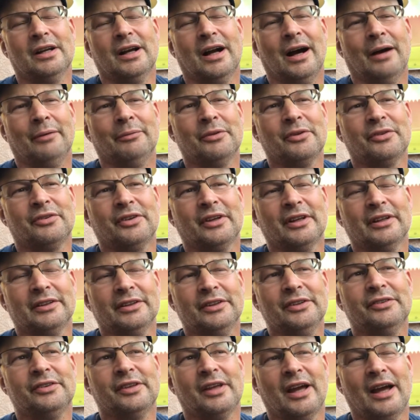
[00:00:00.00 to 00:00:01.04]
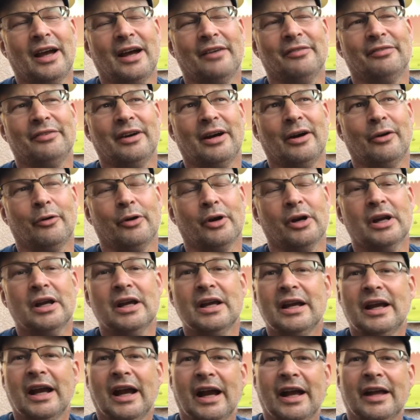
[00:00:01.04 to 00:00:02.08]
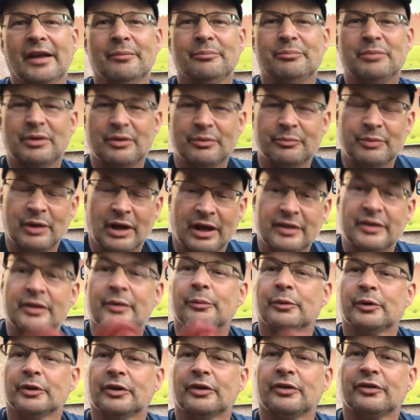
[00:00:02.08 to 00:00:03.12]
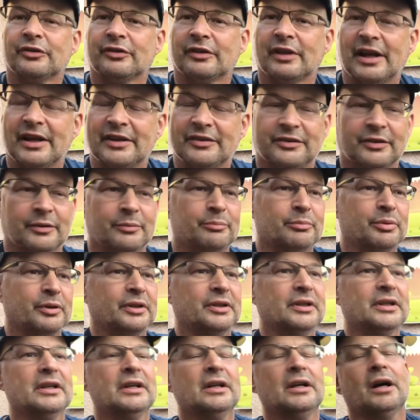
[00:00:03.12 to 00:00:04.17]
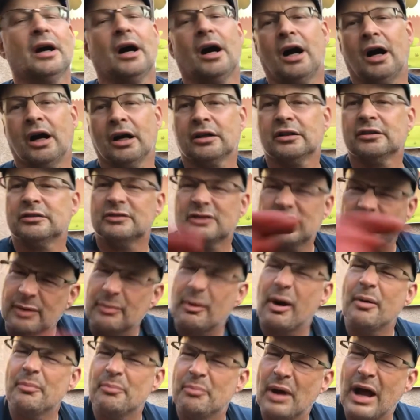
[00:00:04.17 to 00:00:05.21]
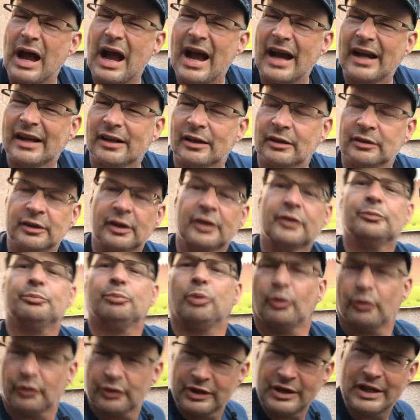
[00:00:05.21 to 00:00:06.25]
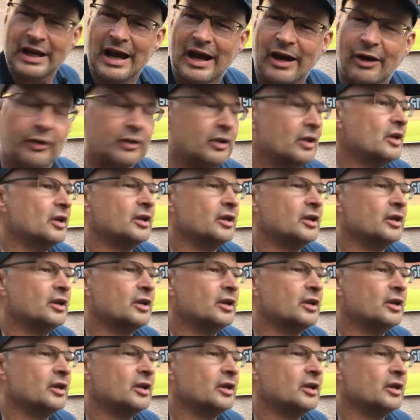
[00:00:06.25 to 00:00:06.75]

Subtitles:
I'm gonna say at least a half hour, and then we're gonna slice it. But come on back, let's pull it out.